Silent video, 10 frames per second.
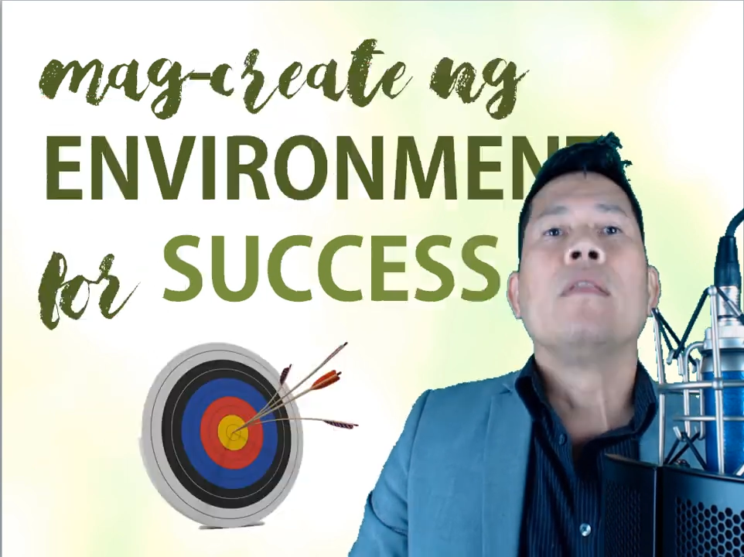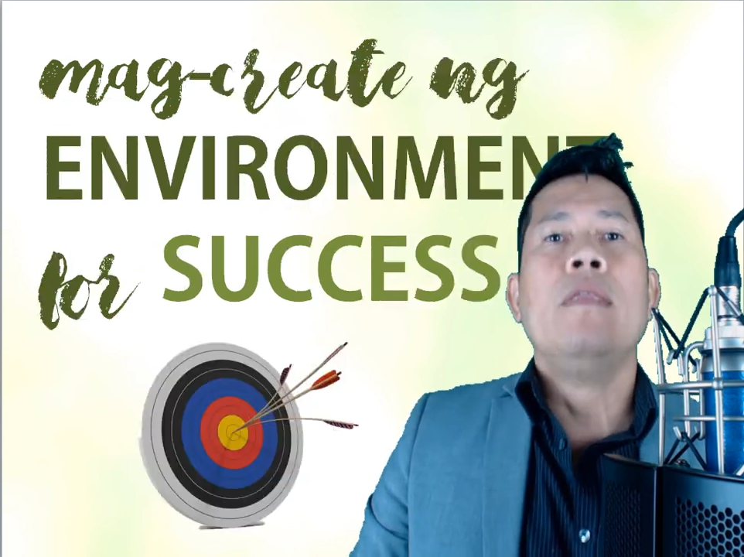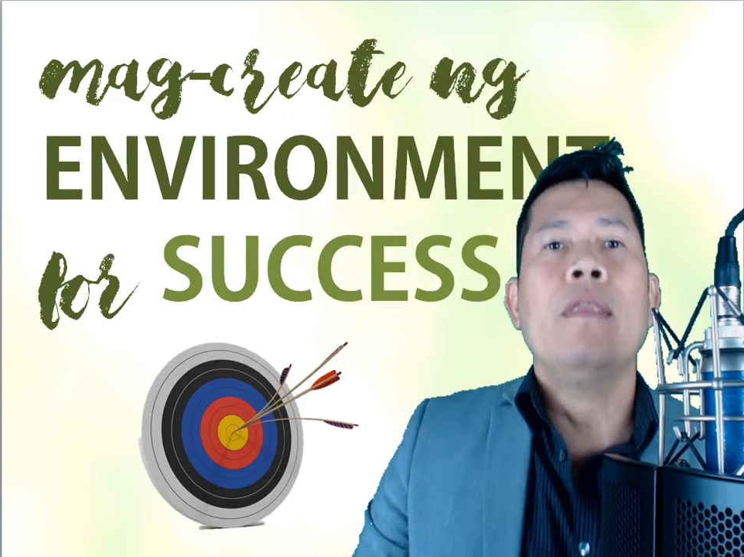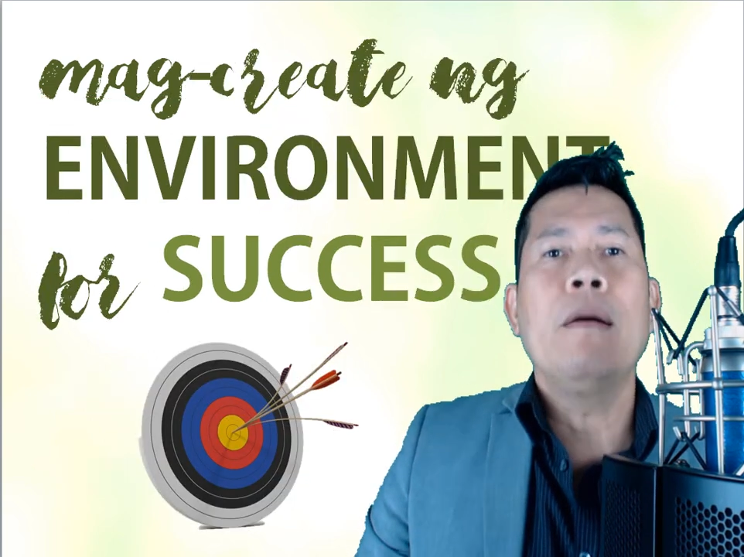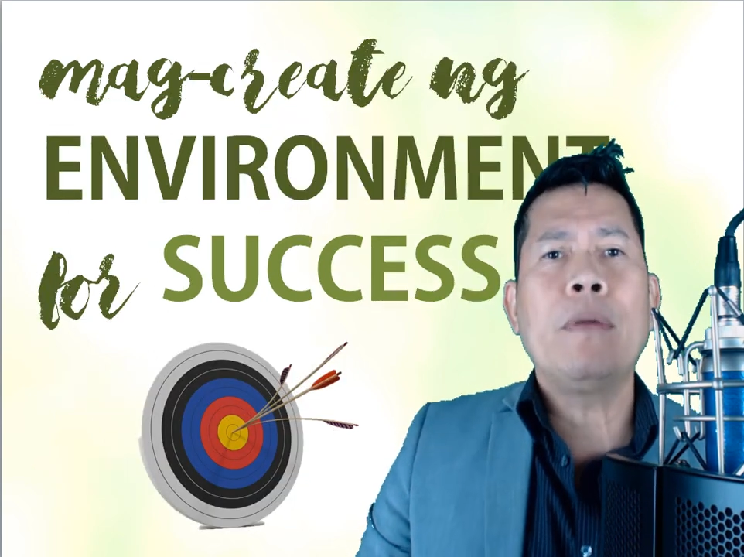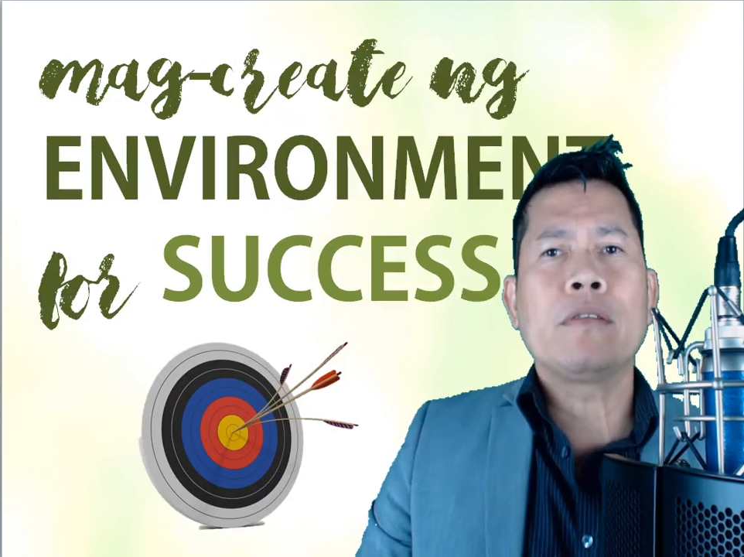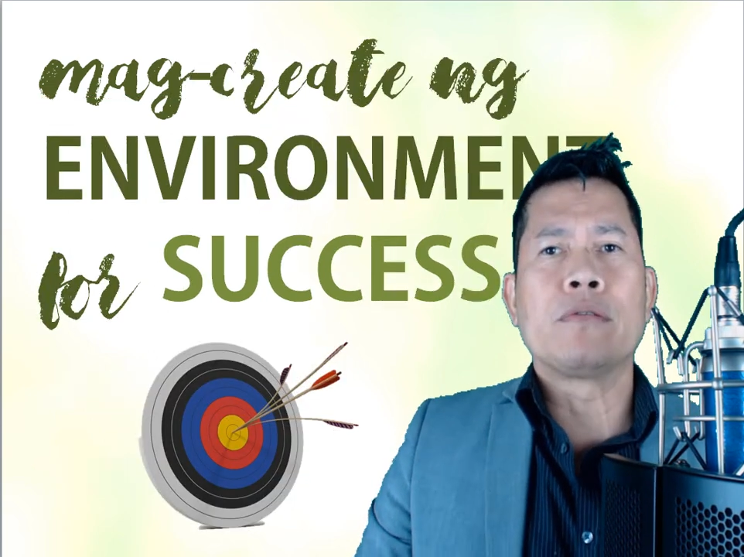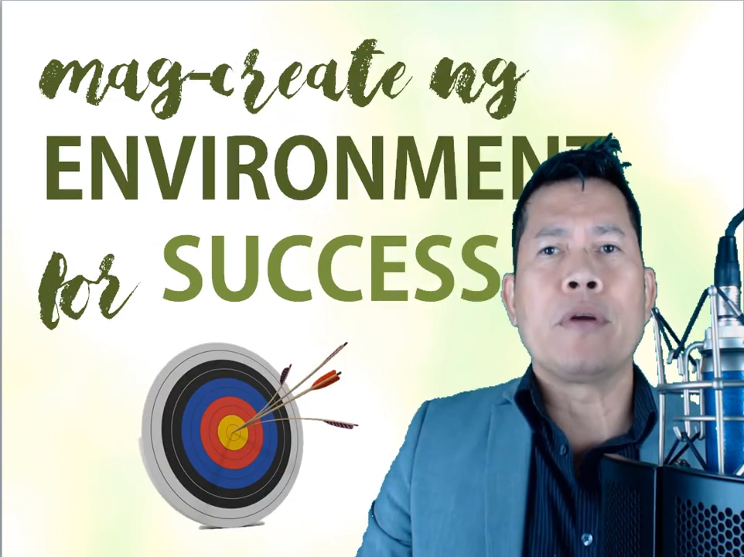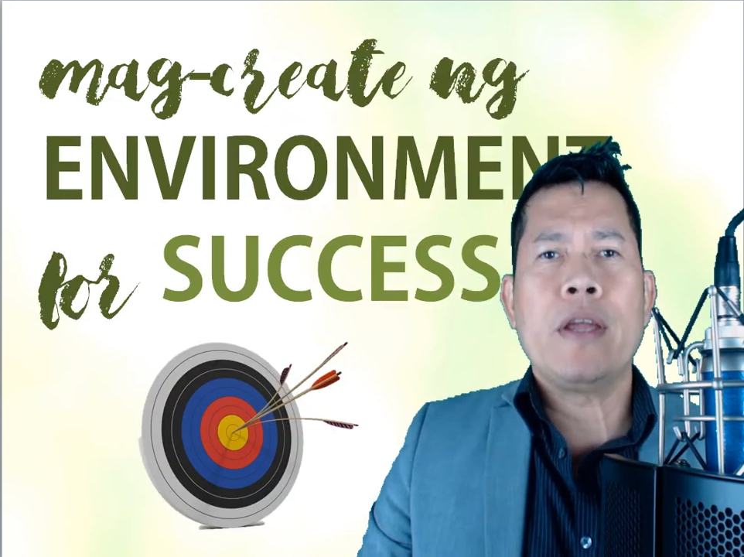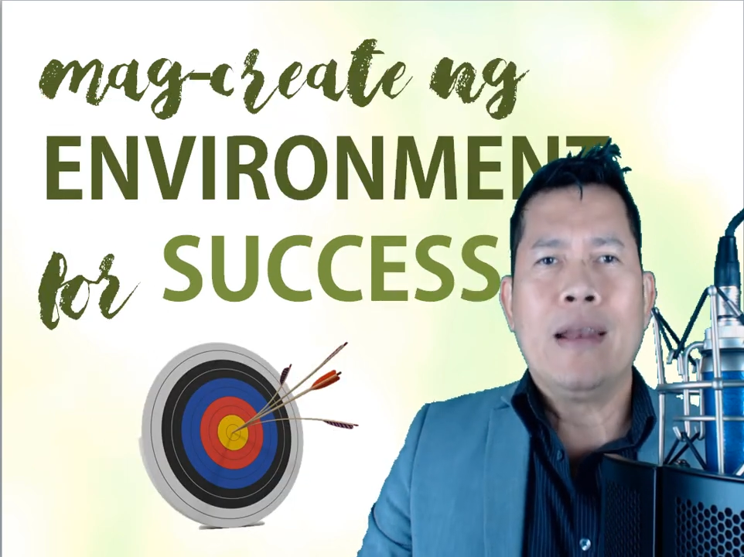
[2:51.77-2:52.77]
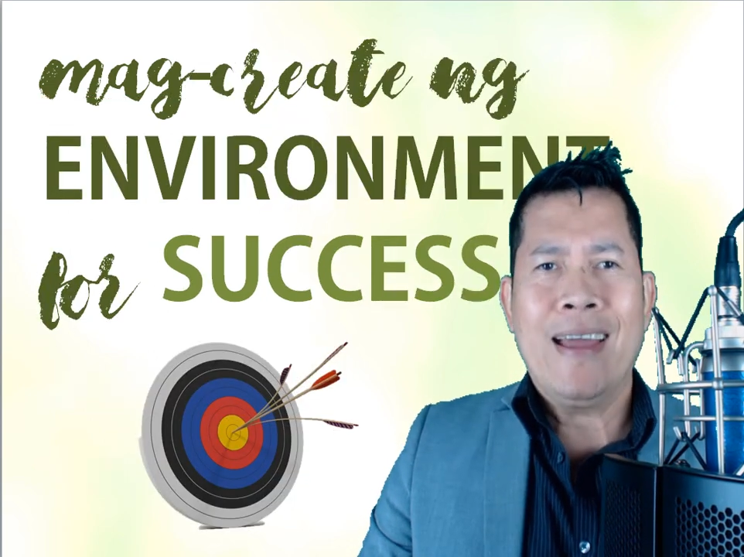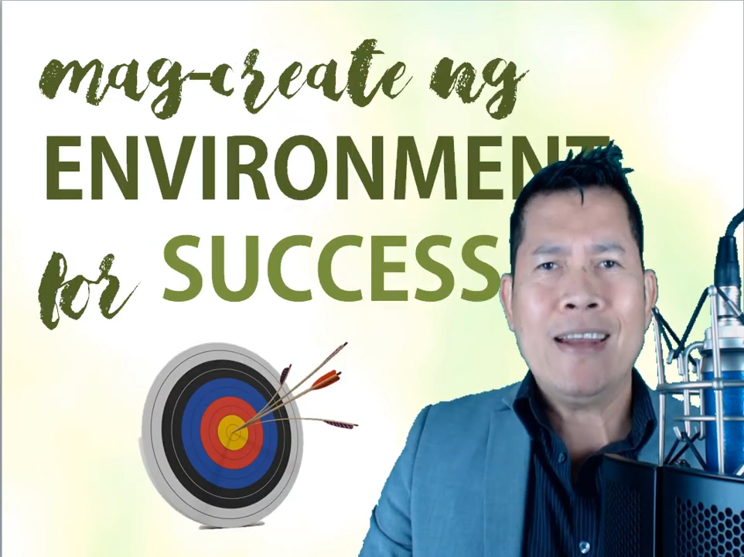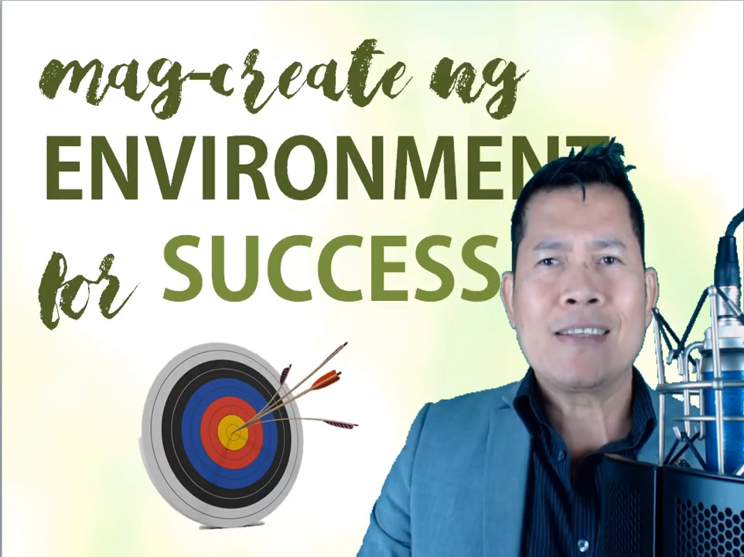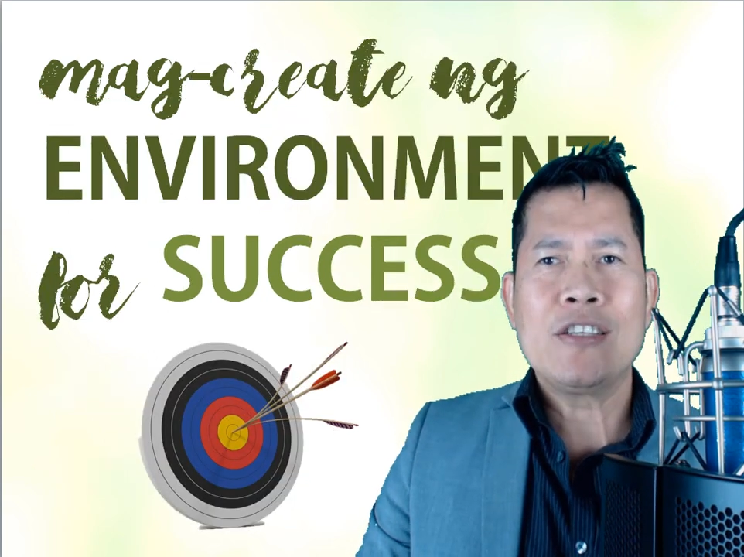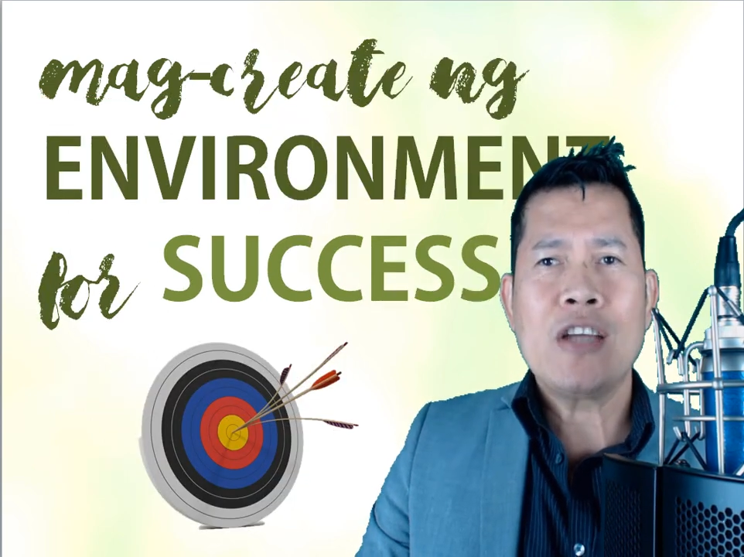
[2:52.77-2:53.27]
Number three,
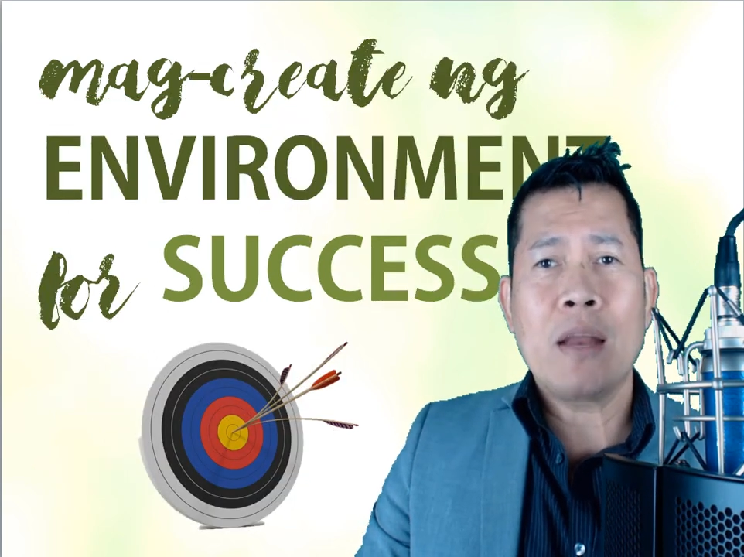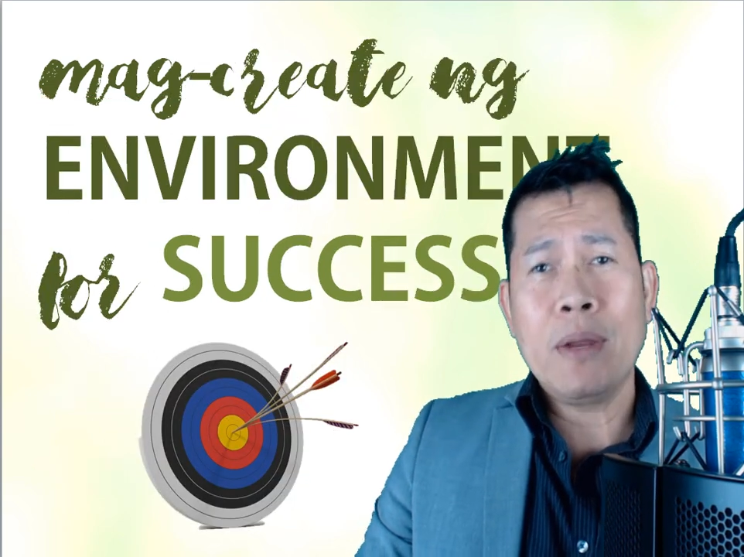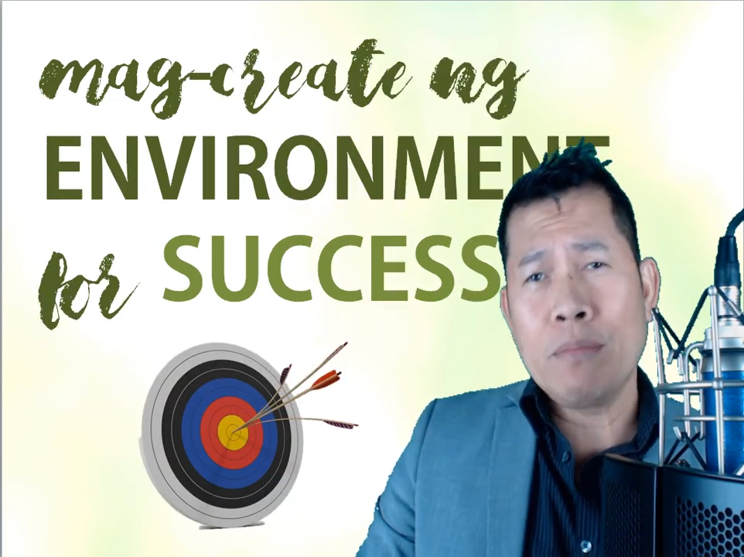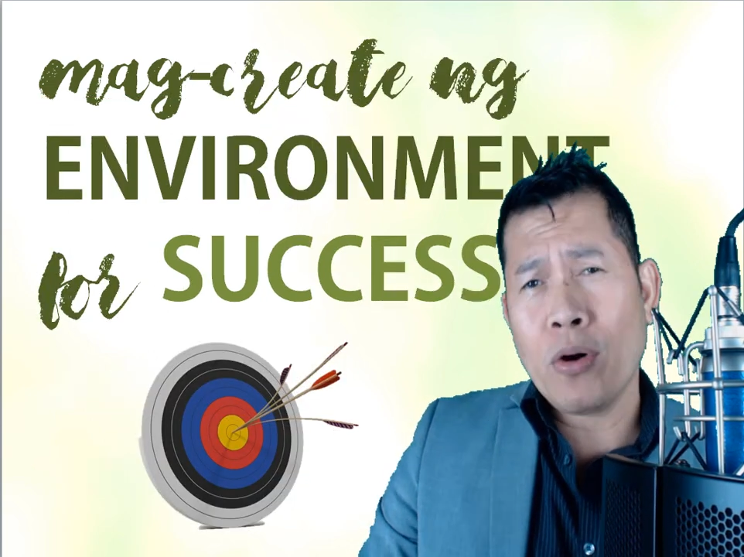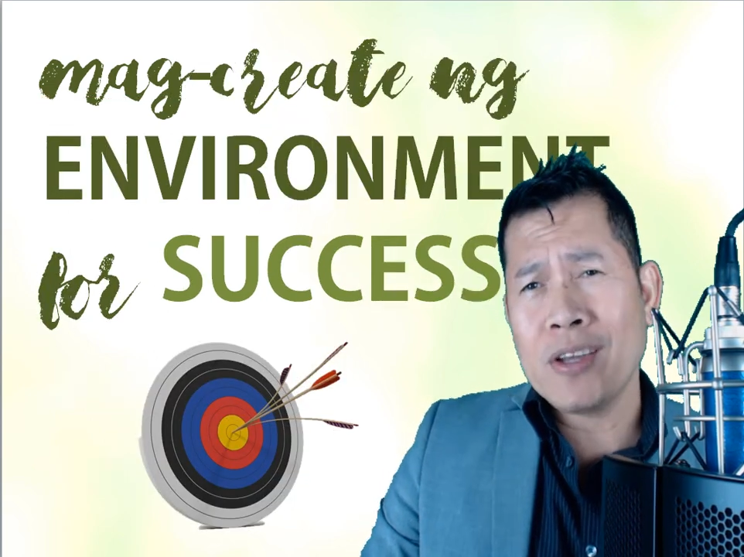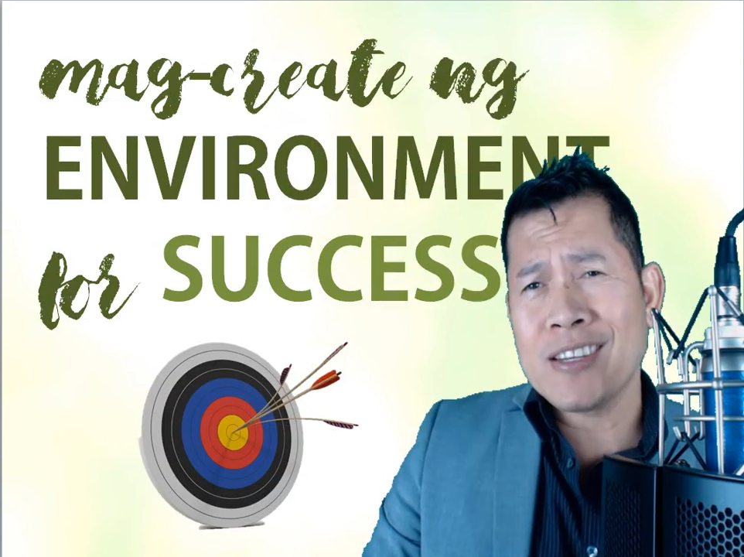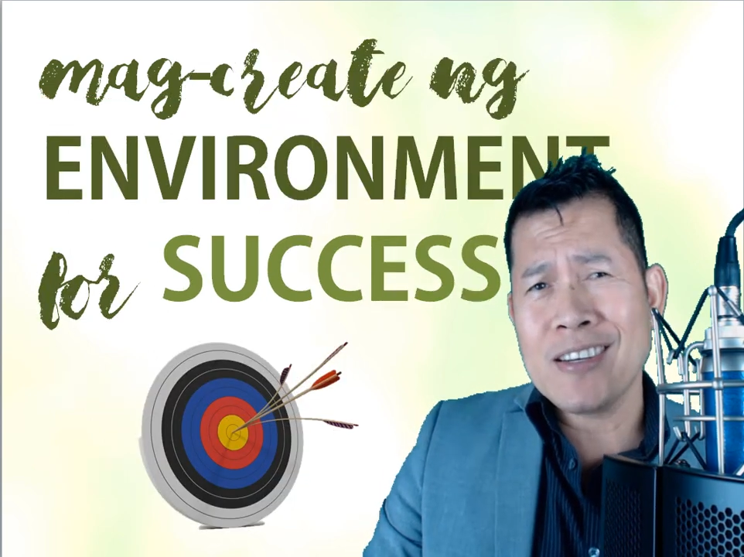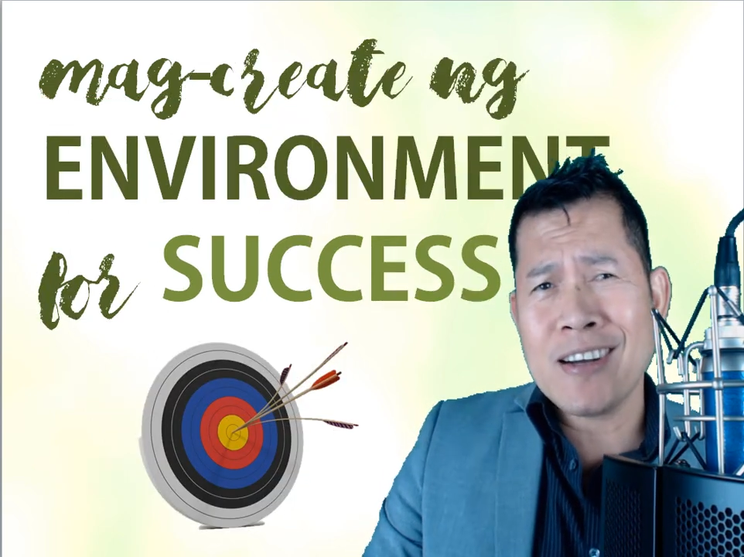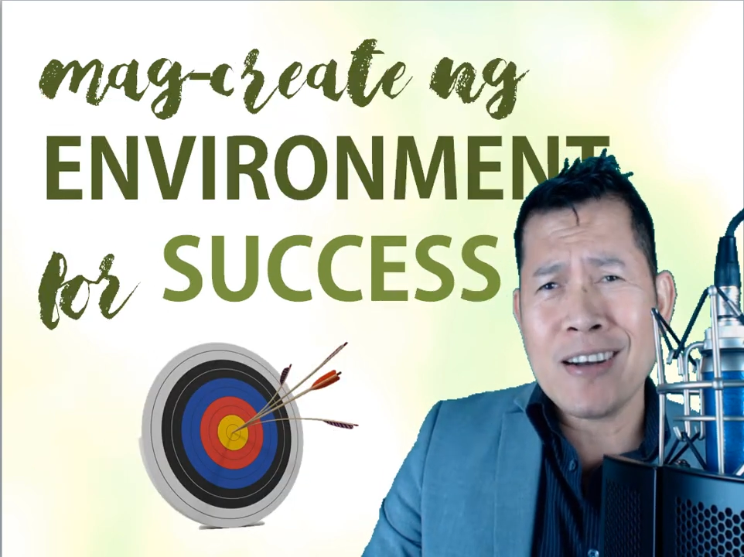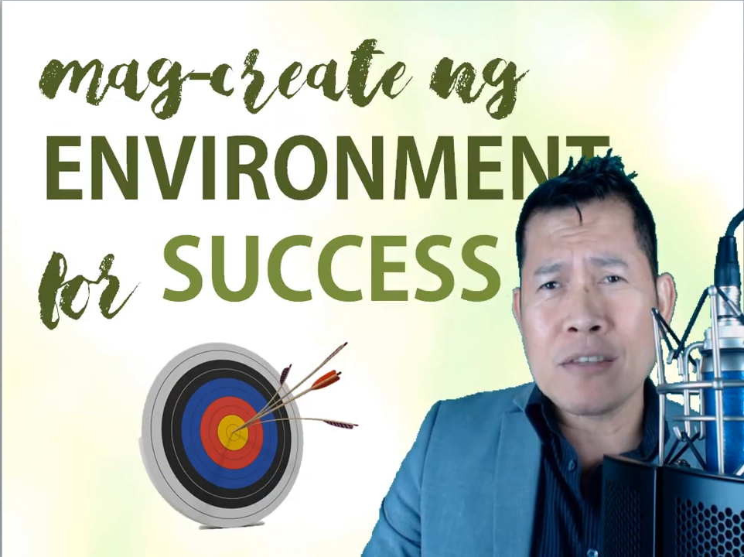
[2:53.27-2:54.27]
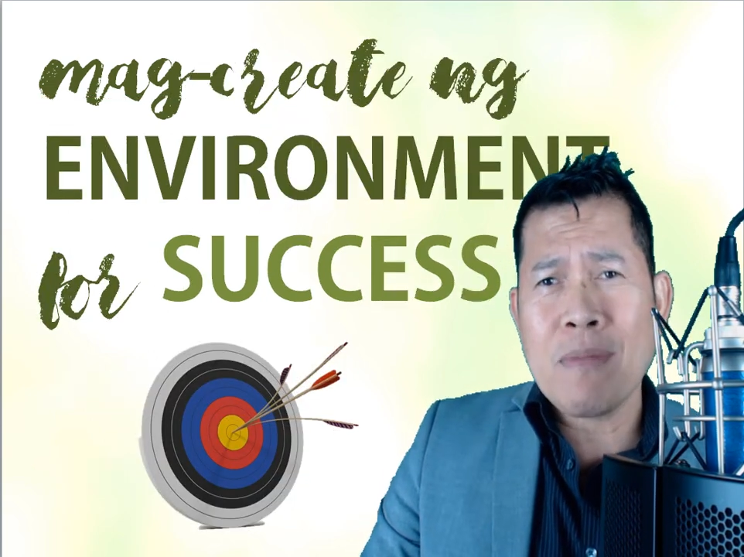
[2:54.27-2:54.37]
ladies and gentlemen, boys and girls,